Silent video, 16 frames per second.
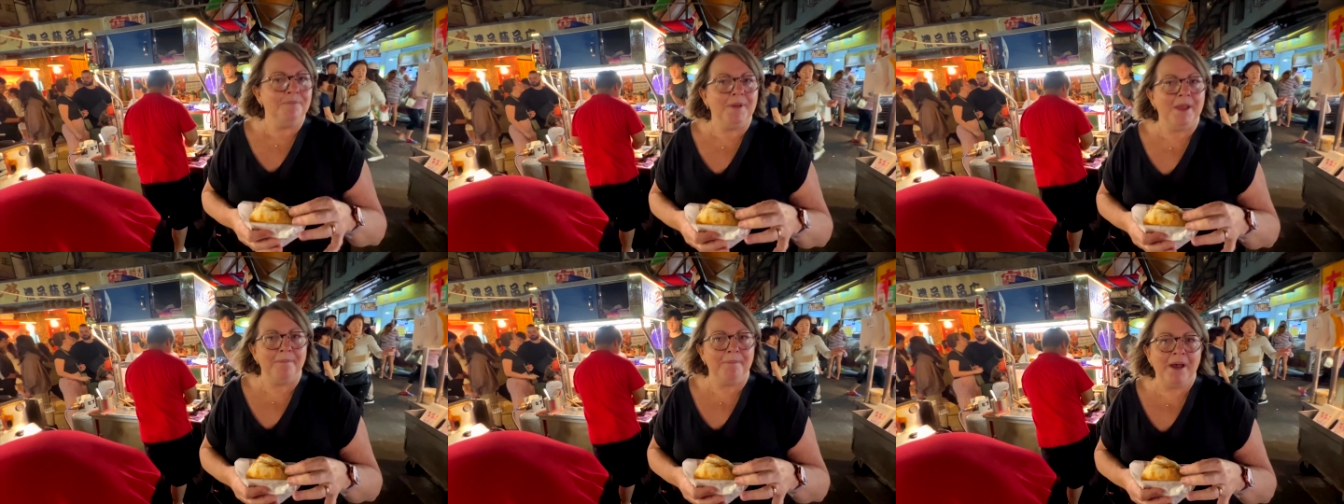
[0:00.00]

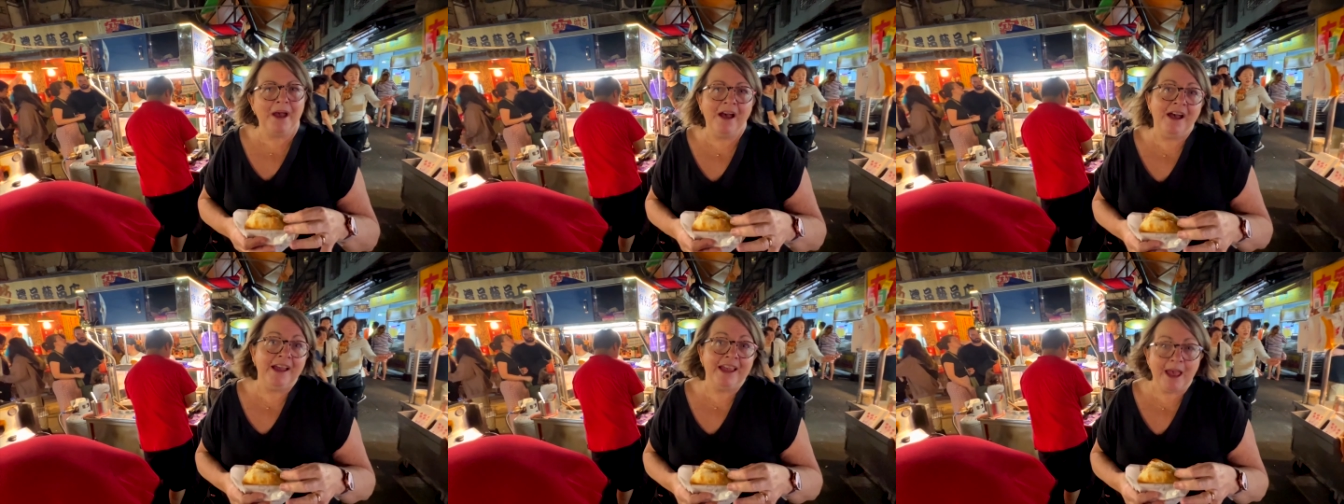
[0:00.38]

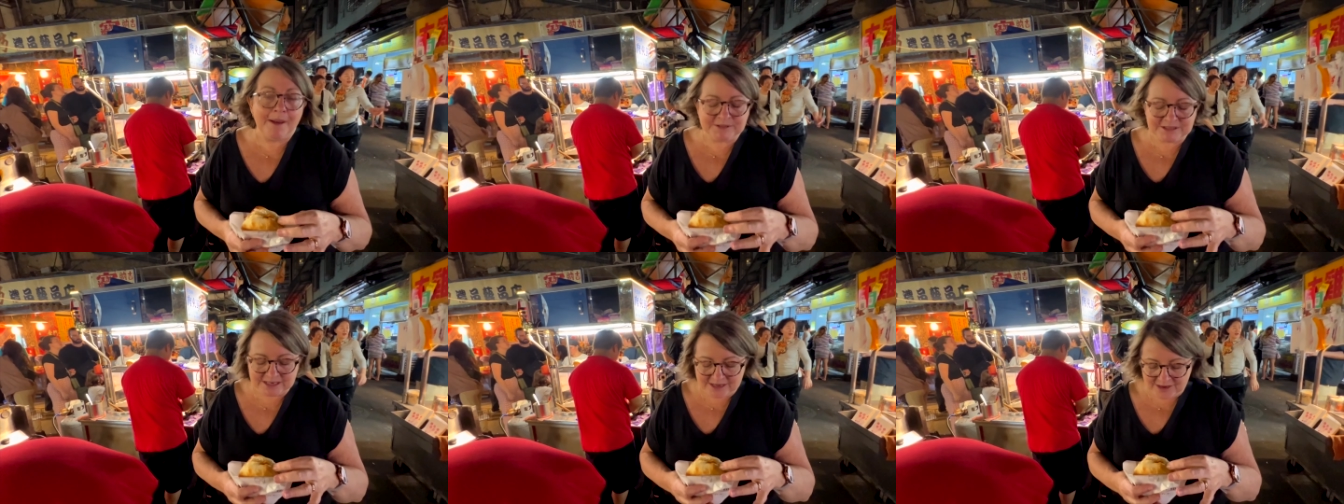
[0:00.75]
pepper,
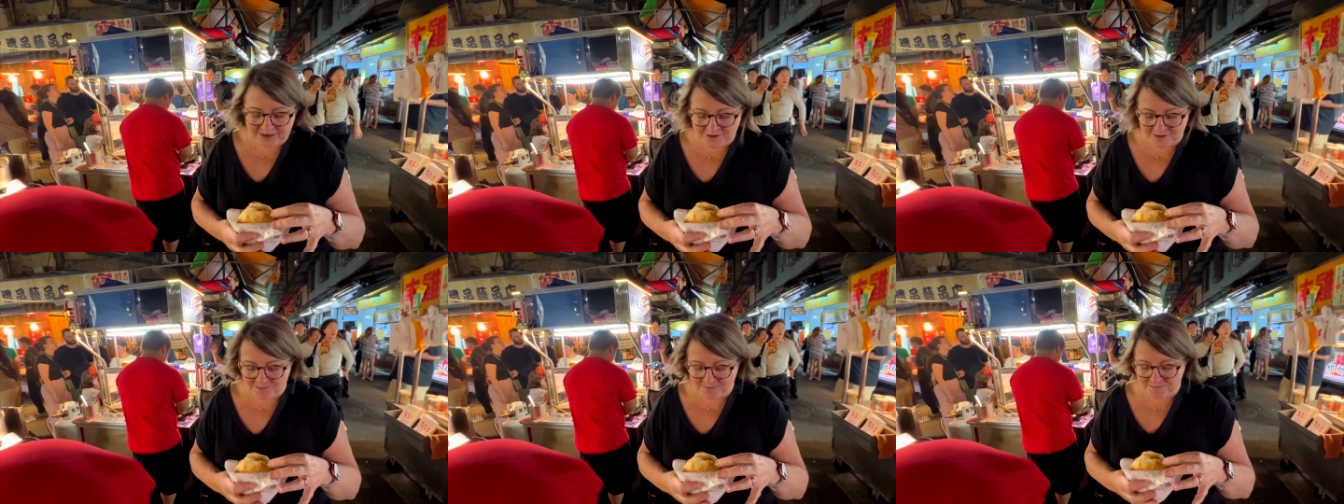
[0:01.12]

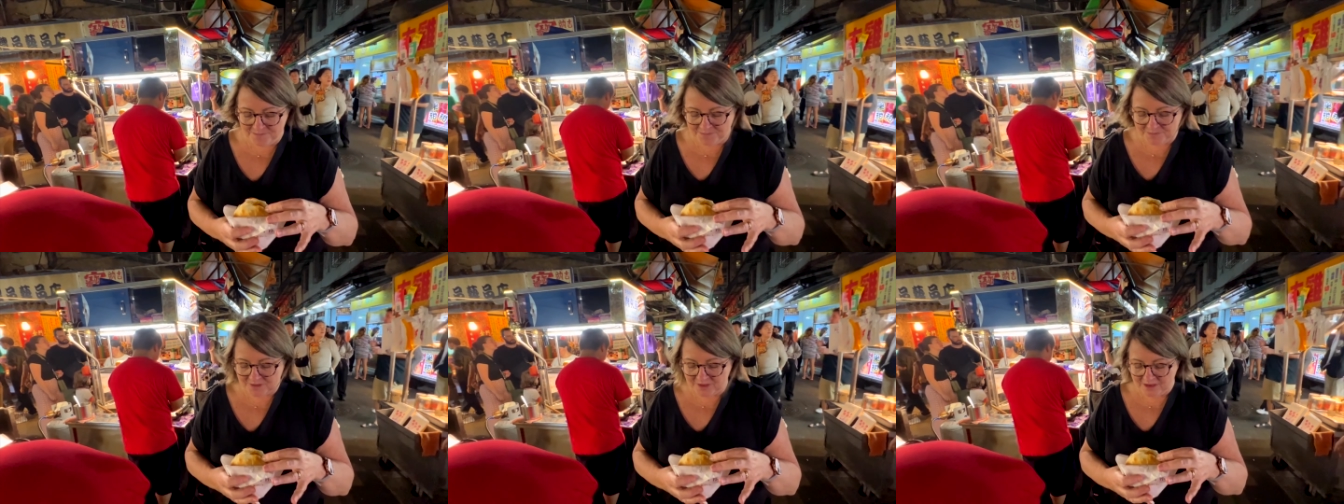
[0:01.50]
capsicum,
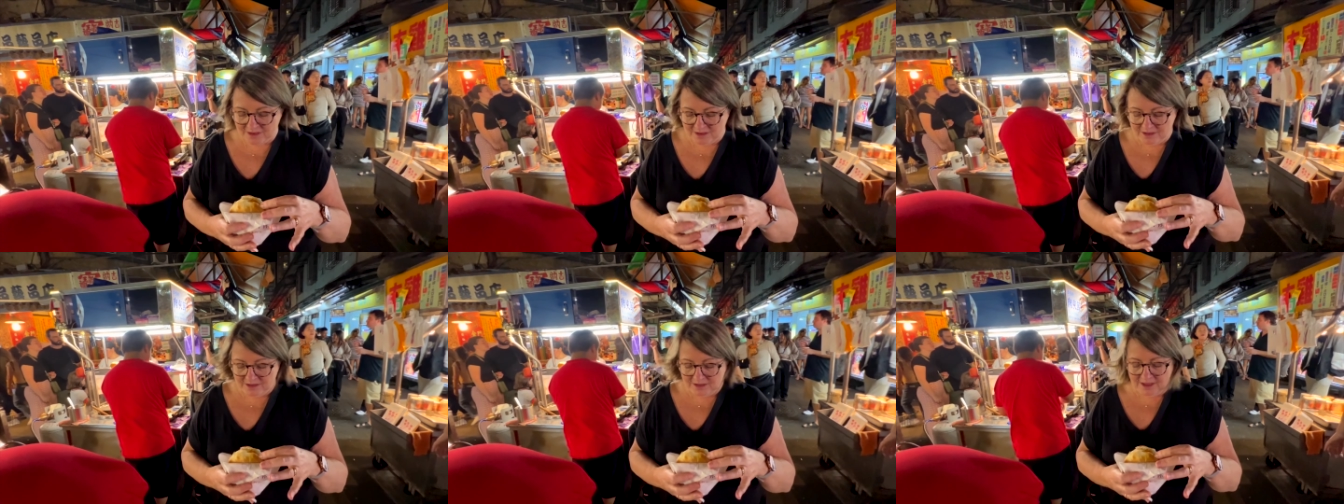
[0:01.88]

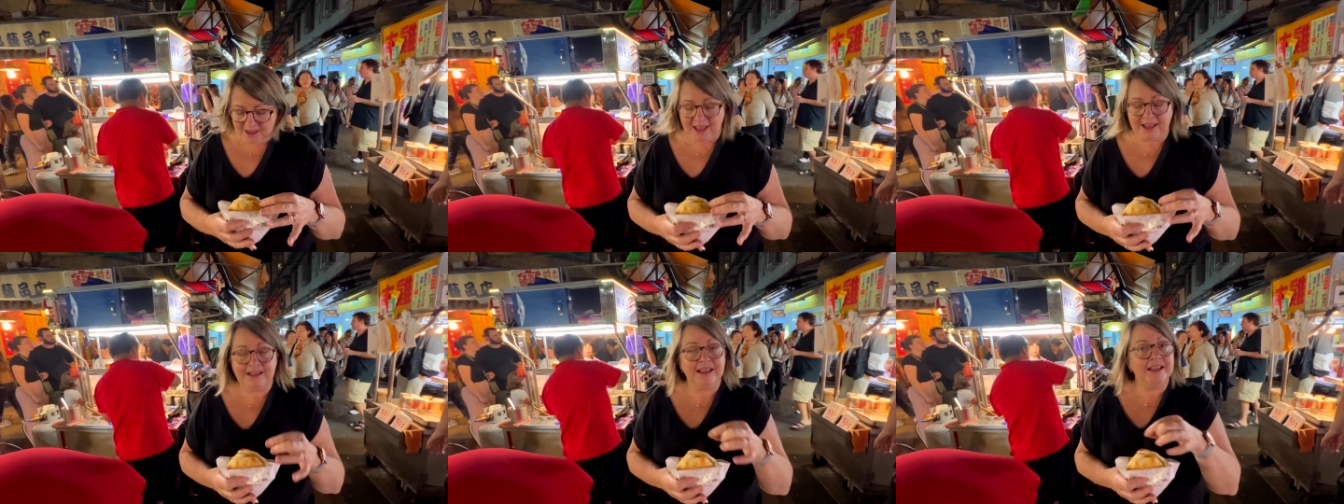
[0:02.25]

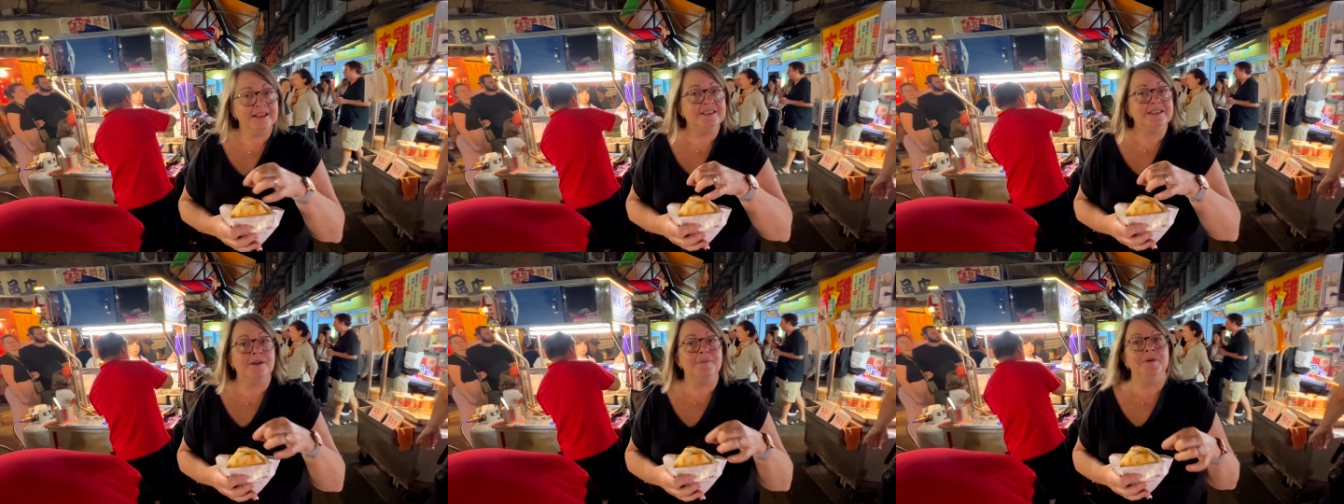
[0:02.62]
and then
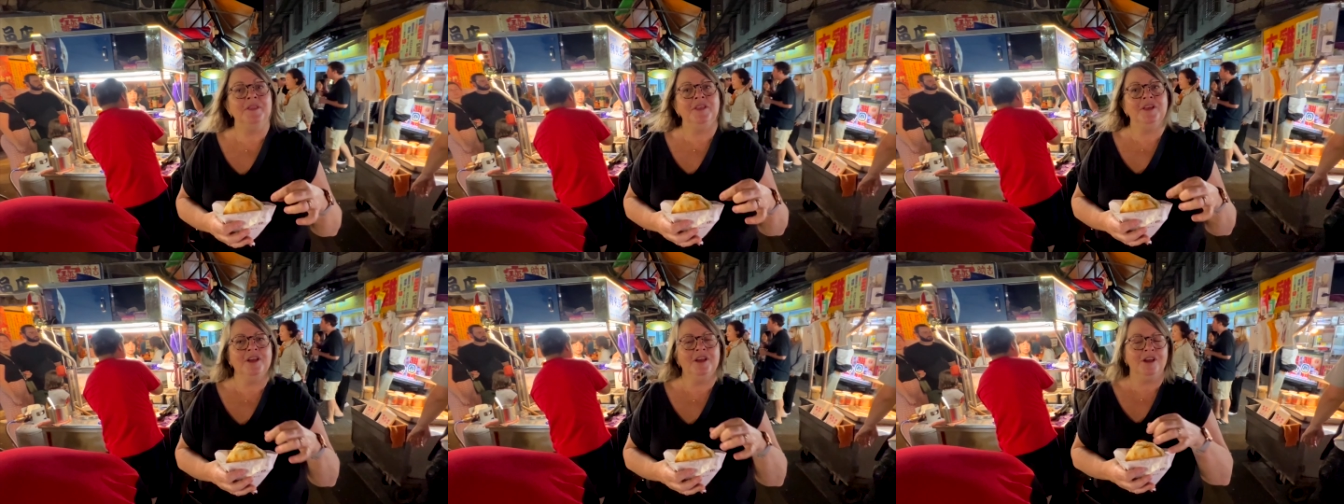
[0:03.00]
some of
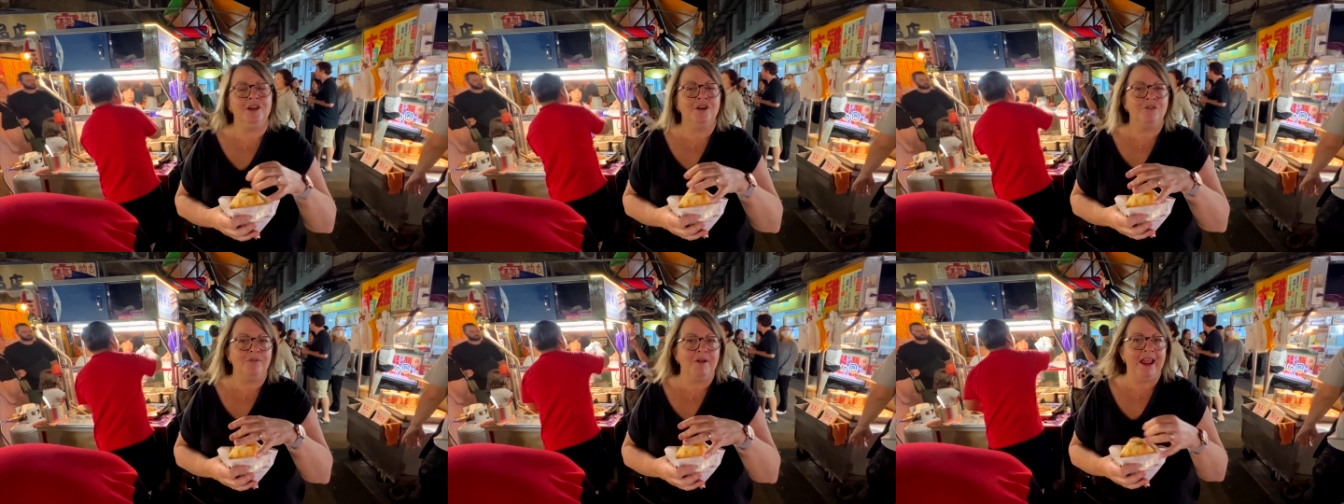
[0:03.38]
the
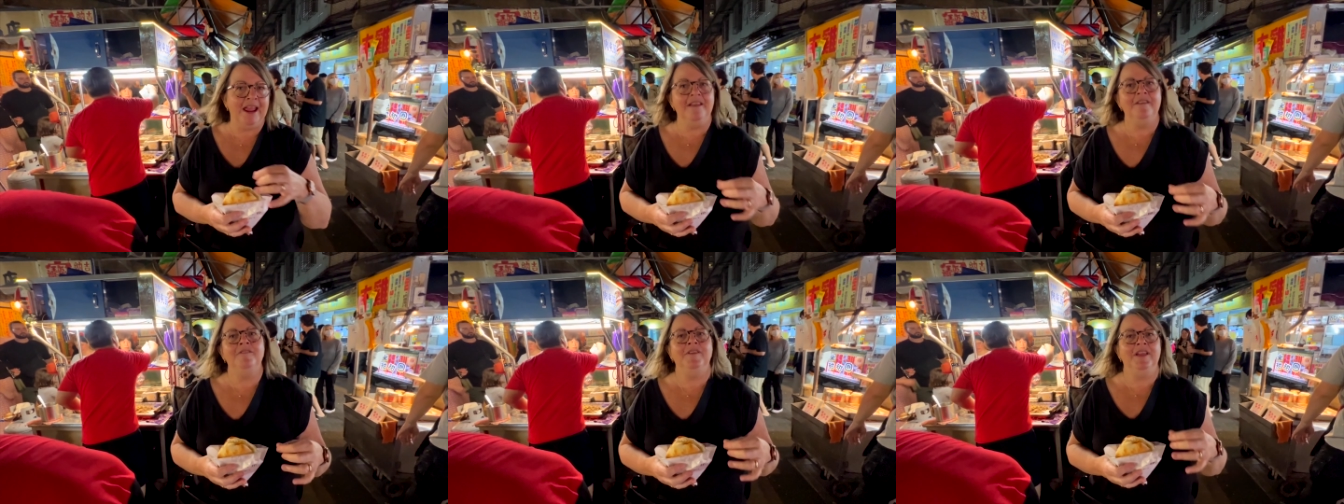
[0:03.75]

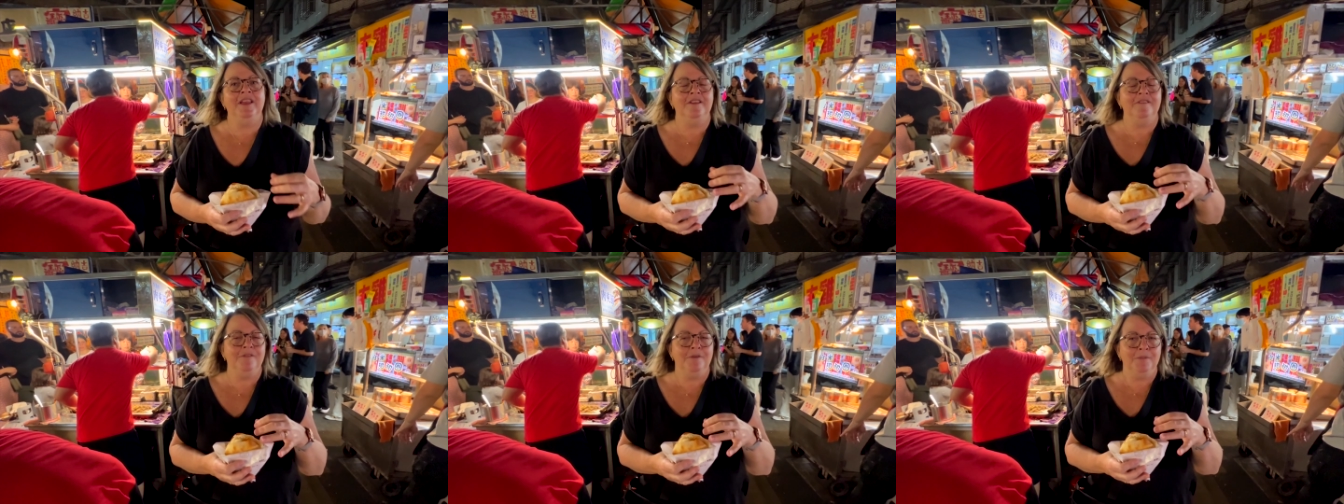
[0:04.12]

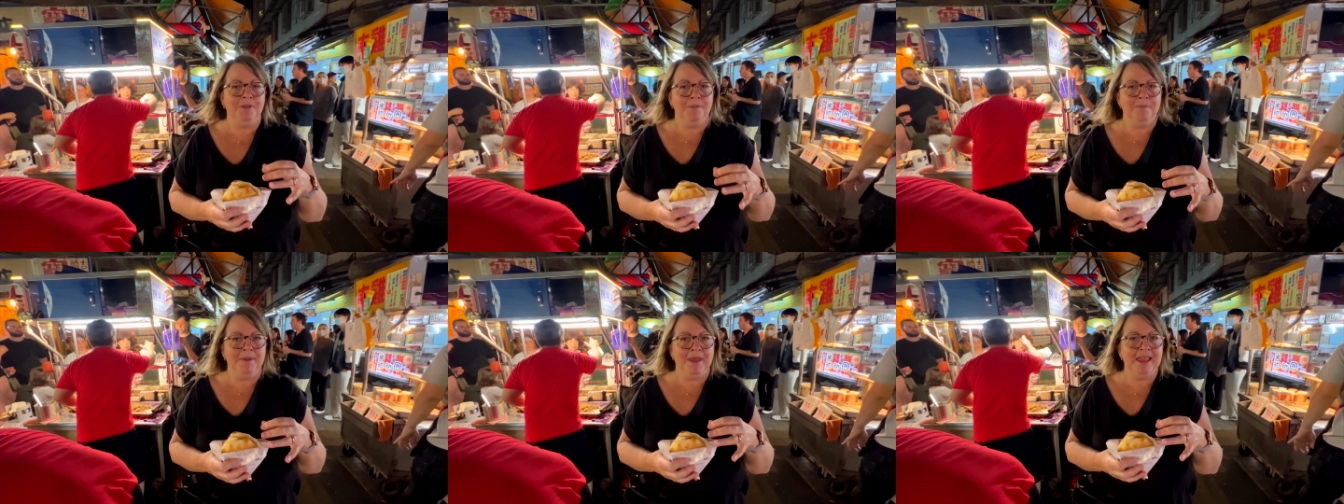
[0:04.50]
gravy from
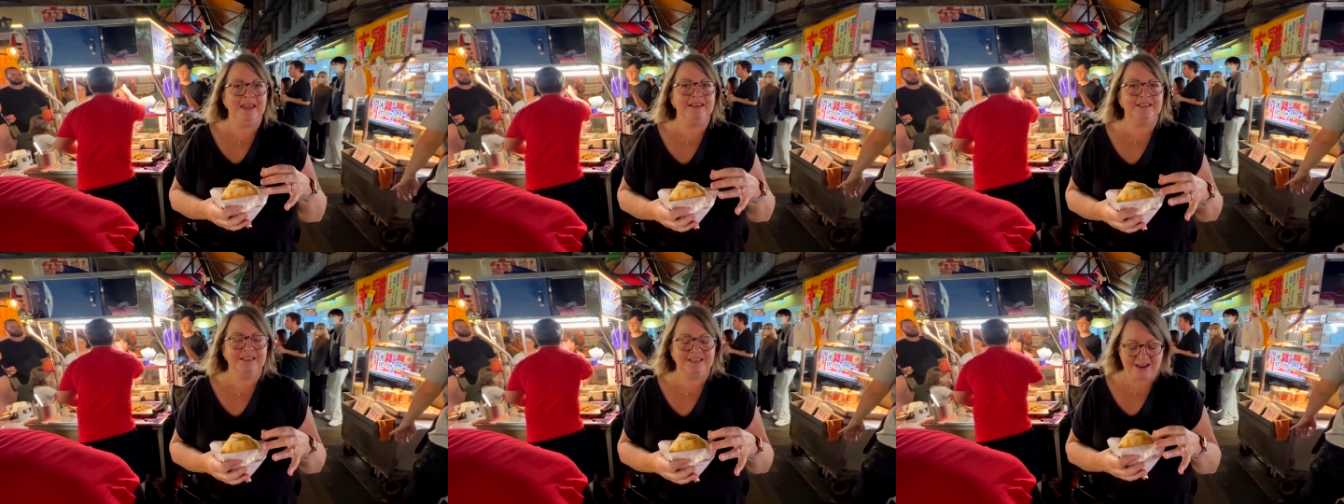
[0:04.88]
the
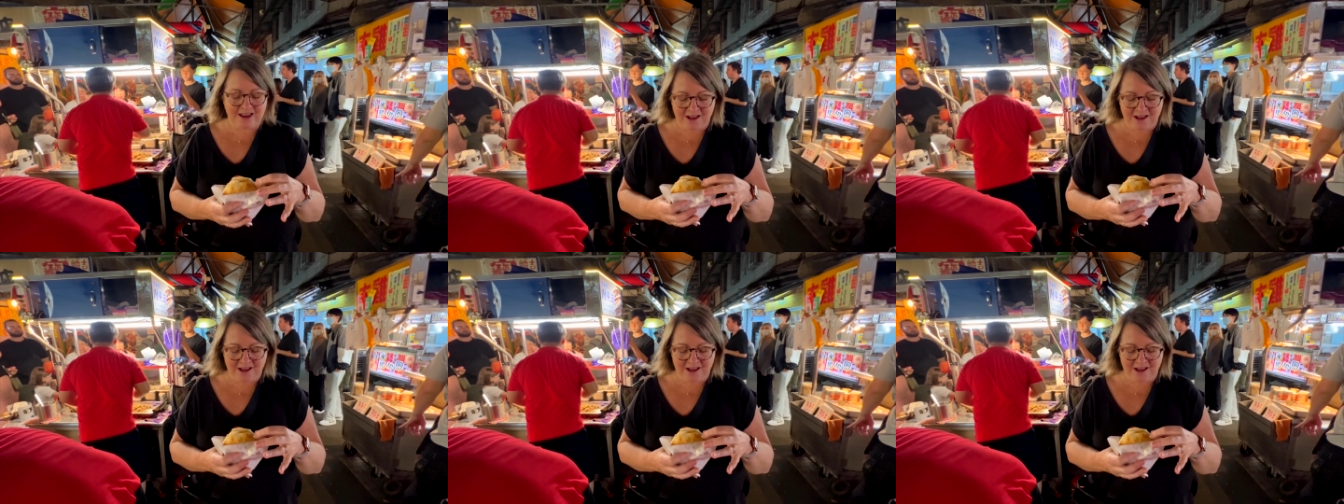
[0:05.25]
meat